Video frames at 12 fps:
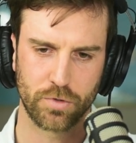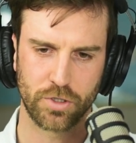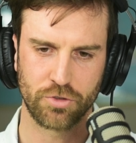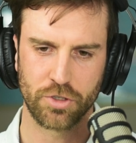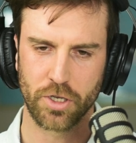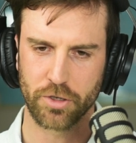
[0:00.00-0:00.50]

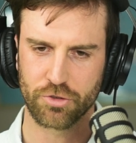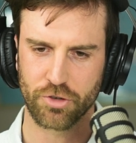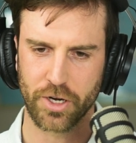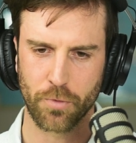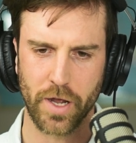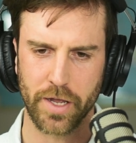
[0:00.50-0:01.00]
Did you know
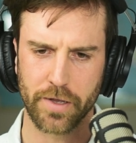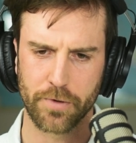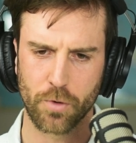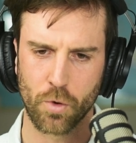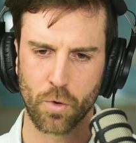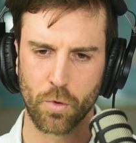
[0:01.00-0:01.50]
straight away?
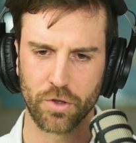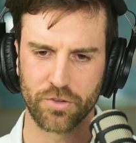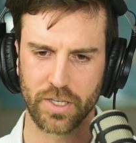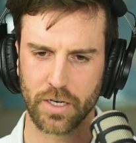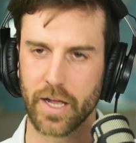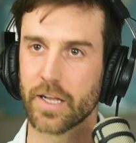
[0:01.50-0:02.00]
Or was
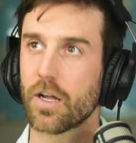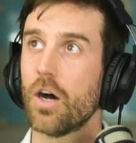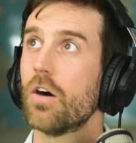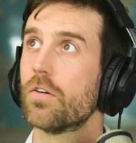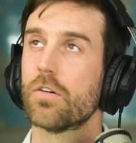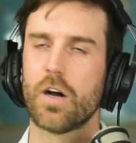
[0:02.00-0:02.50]
it
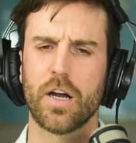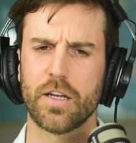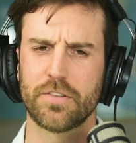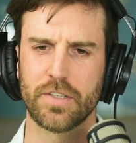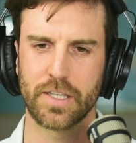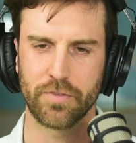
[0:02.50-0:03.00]

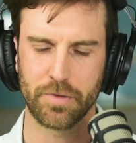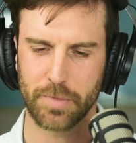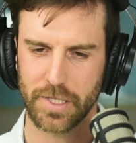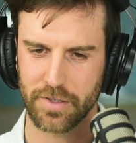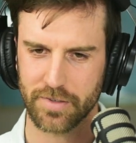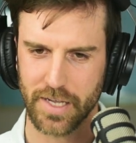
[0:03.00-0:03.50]
is he giving
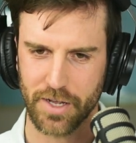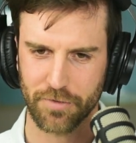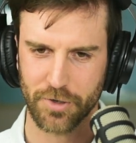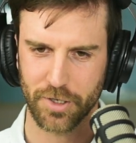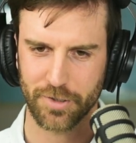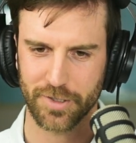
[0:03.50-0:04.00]
me this can of
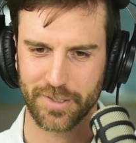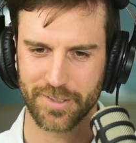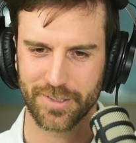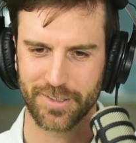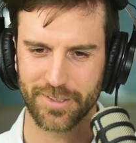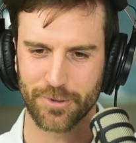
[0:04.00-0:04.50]
Coke
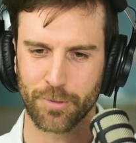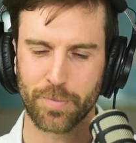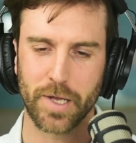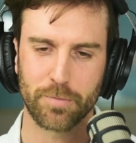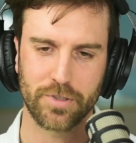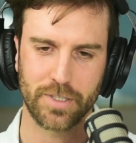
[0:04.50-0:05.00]
or
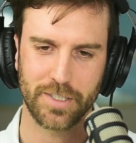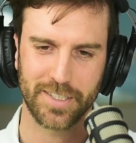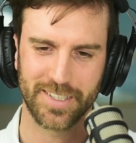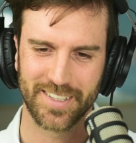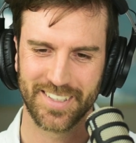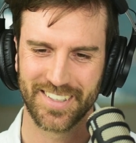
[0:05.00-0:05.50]

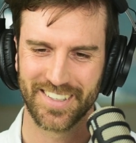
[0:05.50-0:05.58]
Pepsi?